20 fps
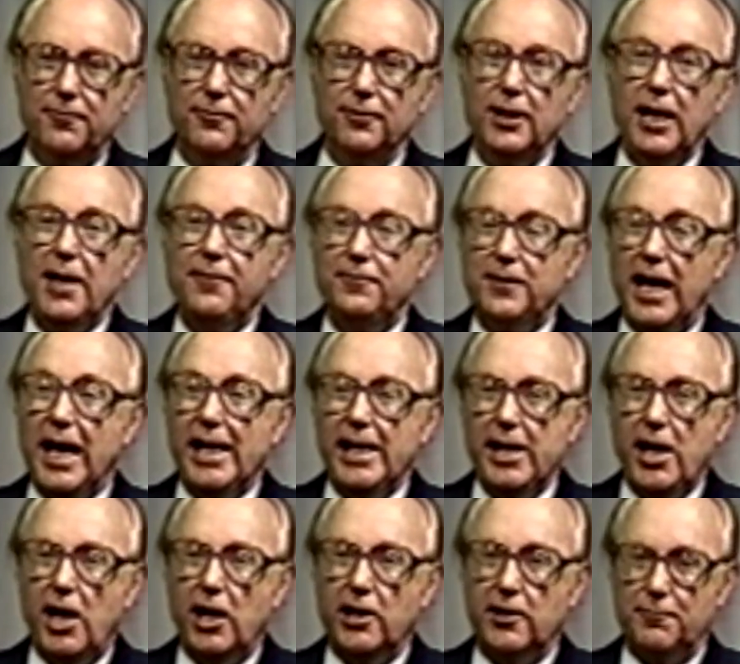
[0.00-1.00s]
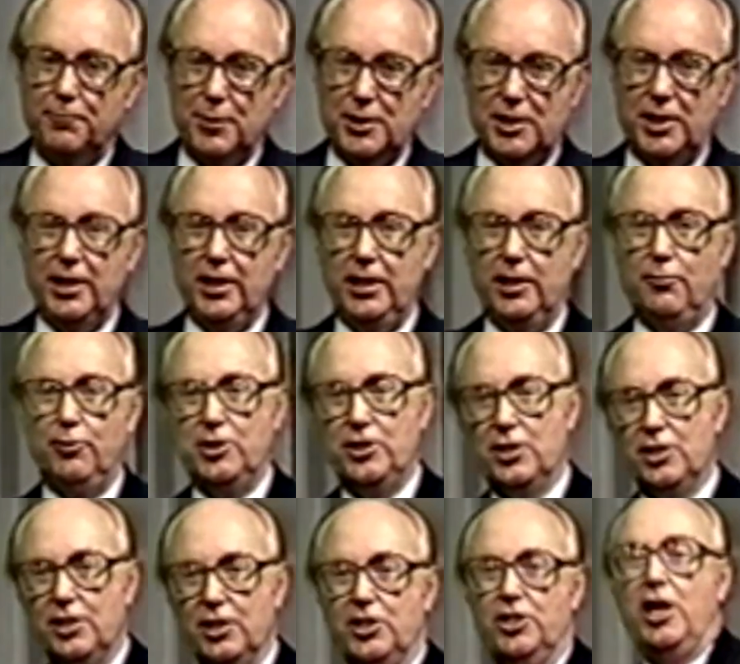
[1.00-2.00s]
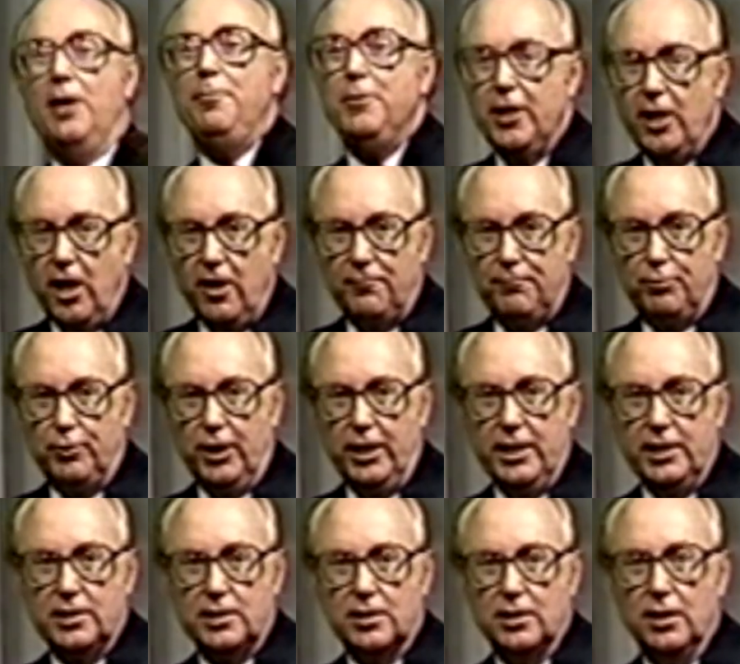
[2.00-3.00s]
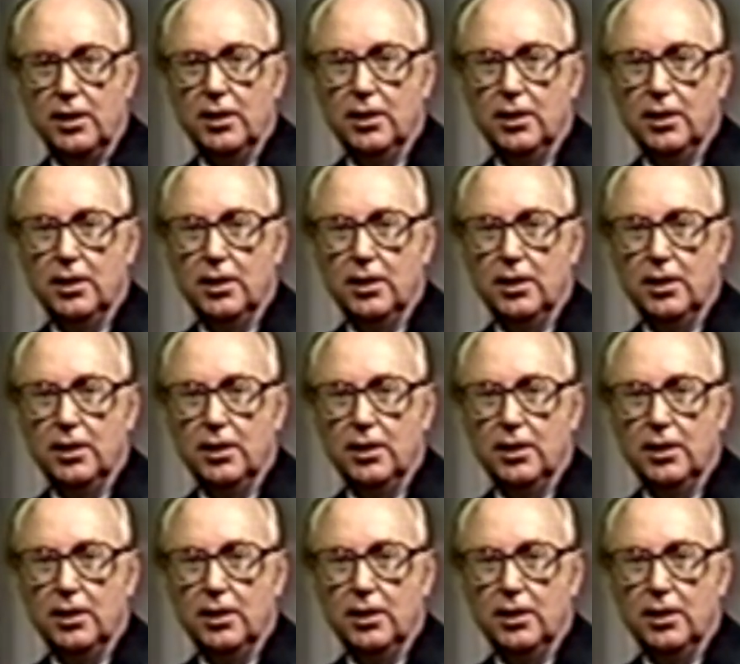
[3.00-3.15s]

left Antioch of Pisidia, which is the jumping-off place